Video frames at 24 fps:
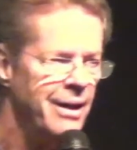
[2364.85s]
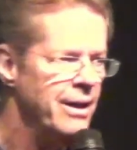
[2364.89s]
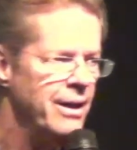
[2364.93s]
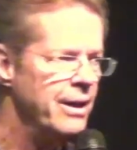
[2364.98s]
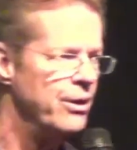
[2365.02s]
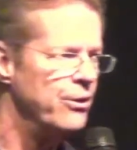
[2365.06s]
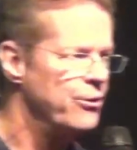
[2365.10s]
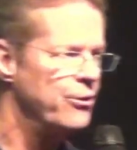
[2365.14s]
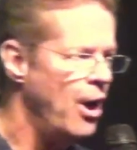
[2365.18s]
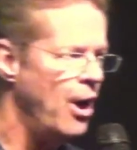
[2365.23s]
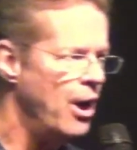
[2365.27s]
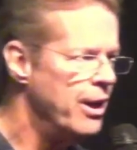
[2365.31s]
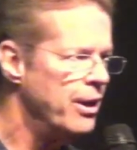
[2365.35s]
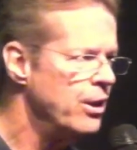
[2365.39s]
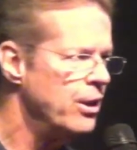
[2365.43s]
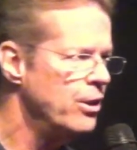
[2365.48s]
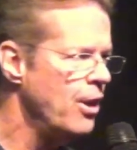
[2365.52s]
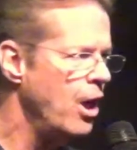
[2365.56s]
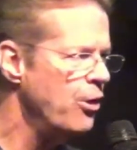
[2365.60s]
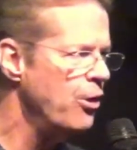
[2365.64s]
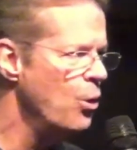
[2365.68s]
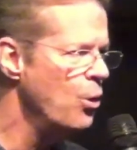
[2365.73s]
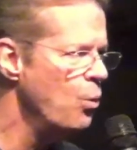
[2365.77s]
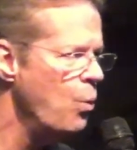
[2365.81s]
is
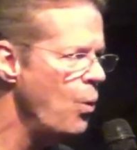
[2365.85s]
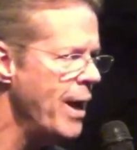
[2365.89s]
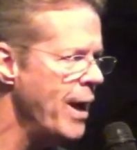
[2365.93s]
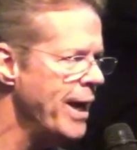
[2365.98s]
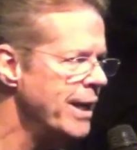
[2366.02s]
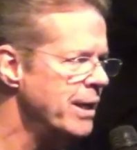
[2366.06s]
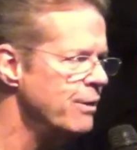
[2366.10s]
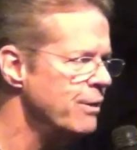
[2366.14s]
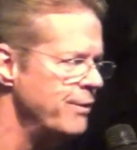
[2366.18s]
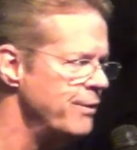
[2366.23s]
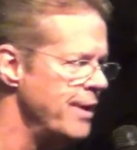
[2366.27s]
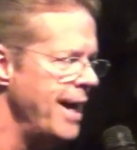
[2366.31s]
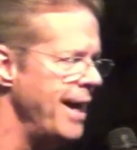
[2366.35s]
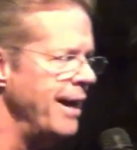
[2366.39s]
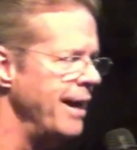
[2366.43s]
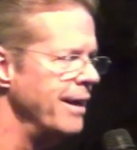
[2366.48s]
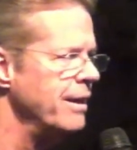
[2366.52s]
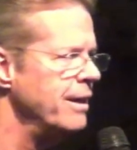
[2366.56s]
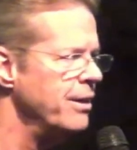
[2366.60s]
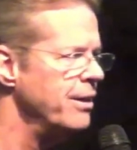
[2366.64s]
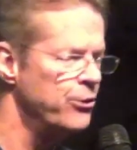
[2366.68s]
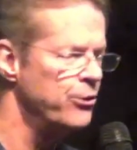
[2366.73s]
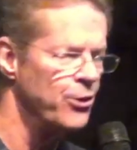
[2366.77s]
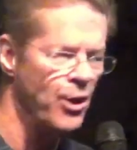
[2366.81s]
the weight of that
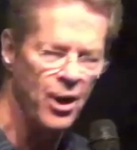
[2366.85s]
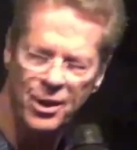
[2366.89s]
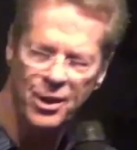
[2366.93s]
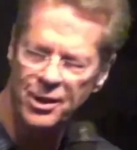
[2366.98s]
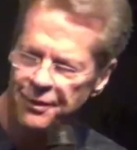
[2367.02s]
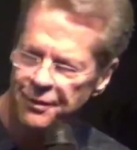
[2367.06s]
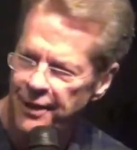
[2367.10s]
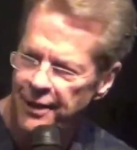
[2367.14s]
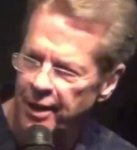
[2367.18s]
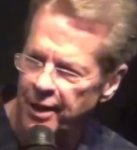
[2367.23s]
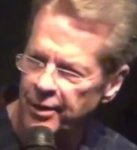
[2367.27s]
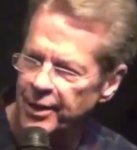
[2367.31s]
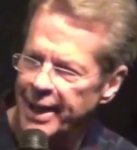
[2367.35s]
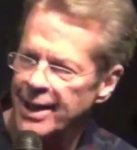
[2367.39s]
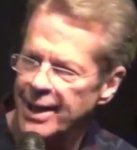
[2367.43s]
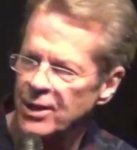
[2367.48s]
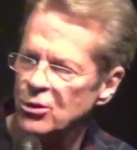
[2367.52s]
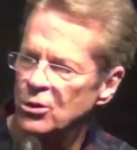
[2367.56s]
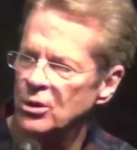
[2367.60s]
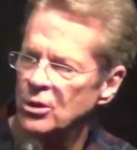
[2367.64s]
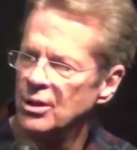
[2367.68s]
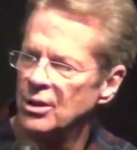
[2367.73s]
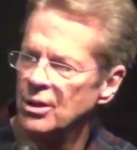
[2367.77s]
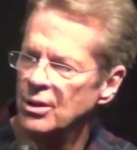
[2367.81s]
is on the
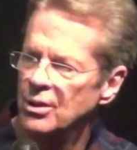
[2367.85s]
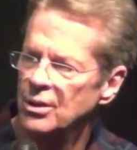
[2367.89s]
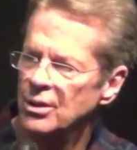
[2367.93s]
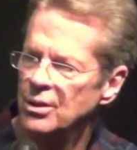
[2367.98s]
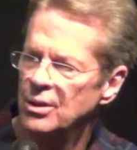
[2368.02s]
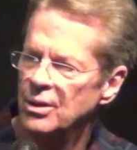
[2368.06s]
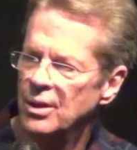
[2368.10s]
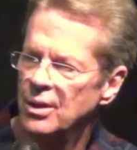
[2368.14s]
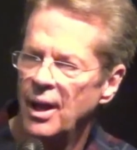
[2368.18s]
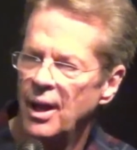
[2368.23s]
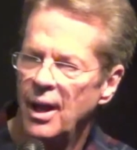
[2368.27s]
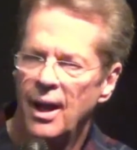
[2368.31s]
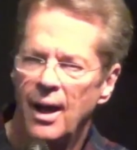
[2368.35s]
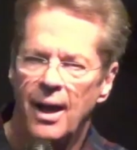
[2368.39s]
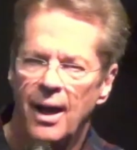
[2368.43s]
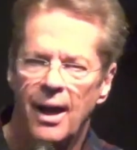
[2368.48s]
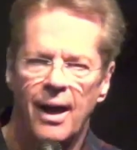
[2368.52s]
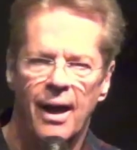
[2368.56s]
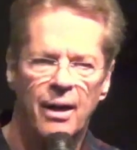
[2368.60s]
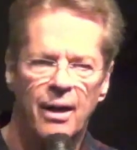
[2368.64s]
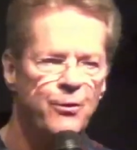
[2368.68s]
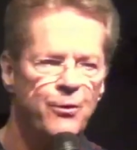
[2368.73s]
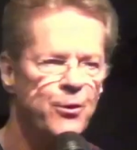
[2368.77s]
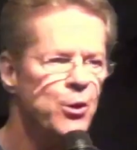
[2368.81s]
foundation.
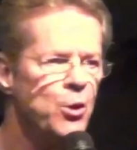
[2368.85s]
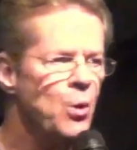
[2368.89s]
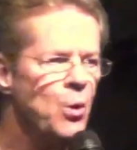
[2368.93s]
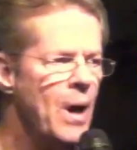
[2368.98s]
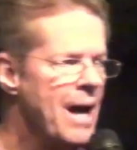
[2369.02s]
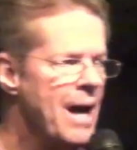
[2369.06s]
If you